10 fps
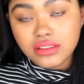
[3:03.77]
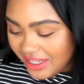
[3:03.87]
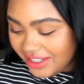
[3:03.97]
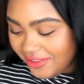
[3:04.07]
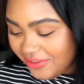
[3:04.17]

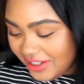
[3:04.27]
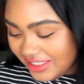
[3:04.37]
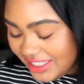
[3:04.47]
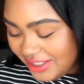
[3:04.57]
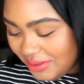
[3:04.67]
Make any
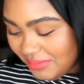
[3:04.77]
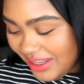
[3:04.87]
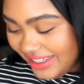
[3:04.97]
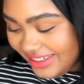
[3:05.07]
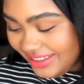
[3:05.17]
friends that you
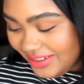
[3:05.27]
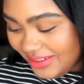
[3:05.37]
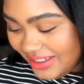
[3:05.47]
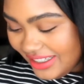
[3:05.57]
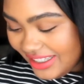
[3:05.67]
met in
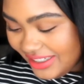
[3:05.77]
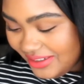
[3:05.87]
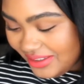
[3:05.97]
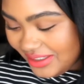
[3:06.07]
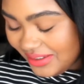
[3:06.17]
Korea that
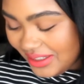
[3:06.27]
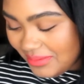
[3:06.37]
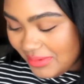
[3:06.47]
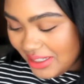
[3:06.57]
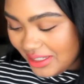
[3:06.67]
you still
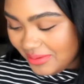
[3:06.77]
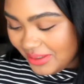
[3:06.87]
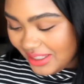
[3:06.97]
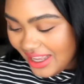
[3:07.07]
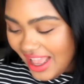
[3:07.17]
keep in touch
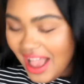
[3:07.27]
with.